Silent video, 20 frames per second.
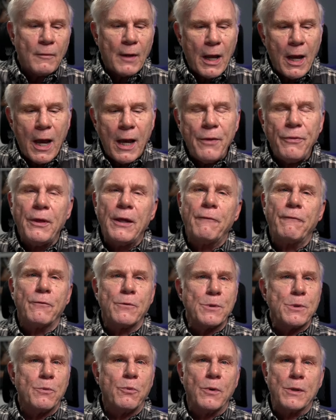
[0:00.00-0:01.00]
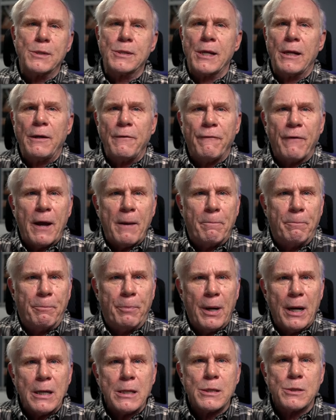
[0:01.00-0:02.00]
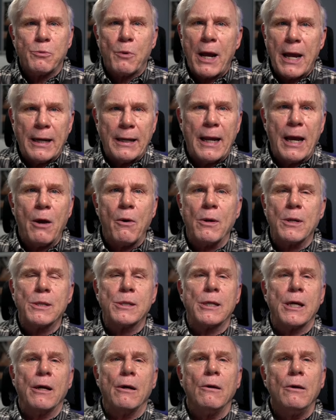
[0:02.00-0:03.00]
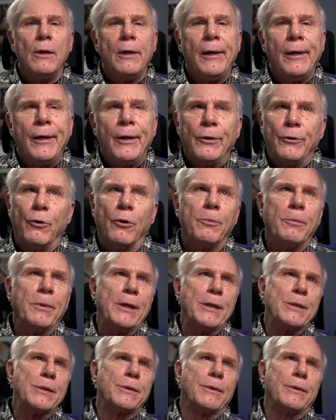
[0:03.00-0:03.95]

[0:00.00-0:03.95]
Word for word: I think for 75 bucks right now on sale, normally it's